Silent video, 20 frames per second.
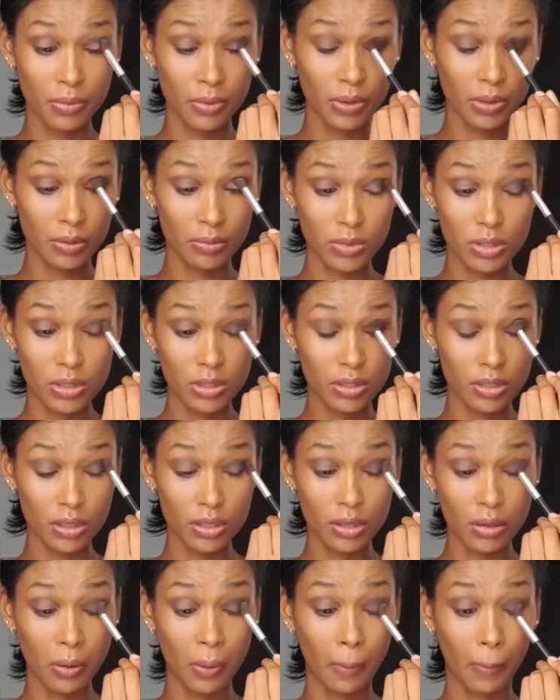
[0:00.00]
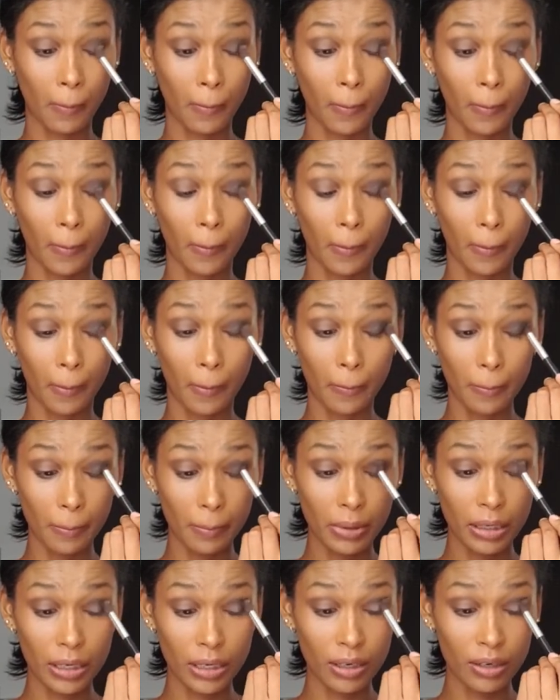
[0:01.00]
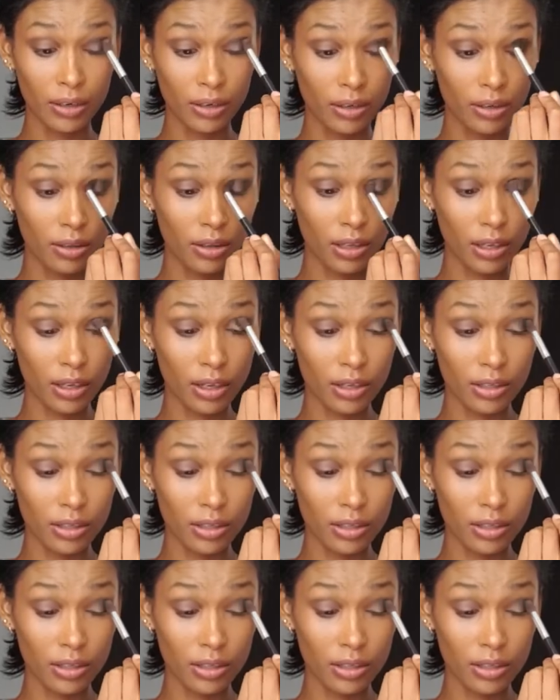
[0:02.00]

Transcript: and I'm just going to blend that